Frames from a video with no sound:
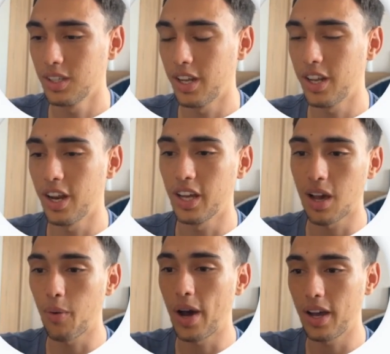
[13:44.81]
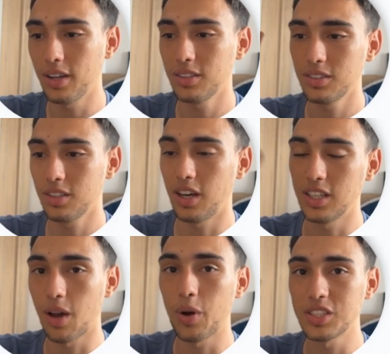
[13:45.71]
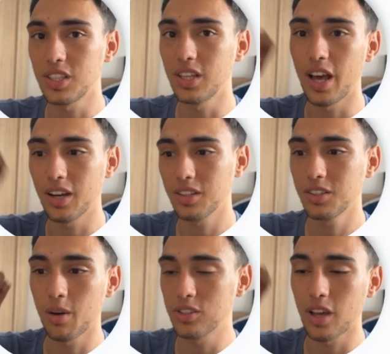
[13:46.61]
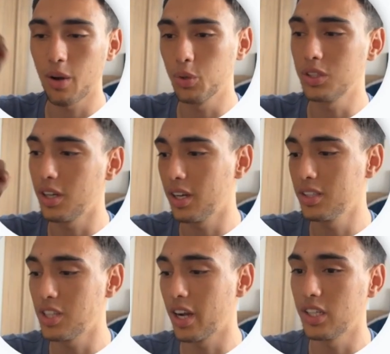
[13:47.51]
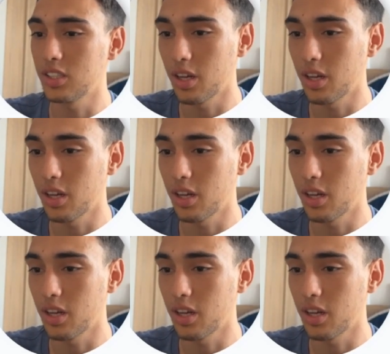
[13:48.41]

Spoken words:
and then asawa sila come outside with the chocolate